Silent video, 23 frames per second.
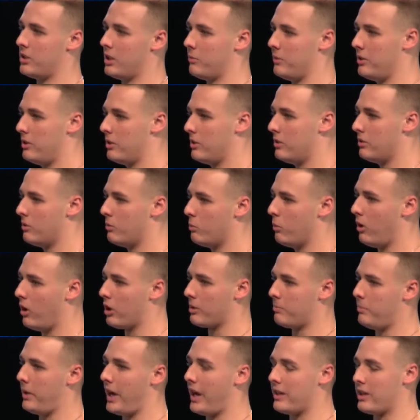that we don't
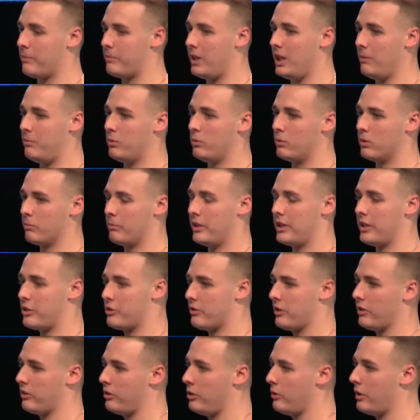walk by the people we're
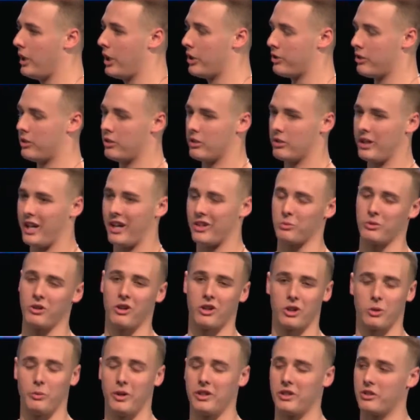ministering to as we're on
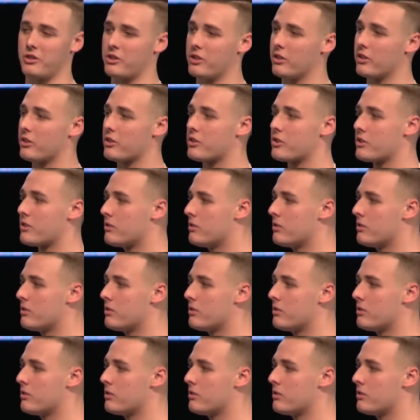our way to church.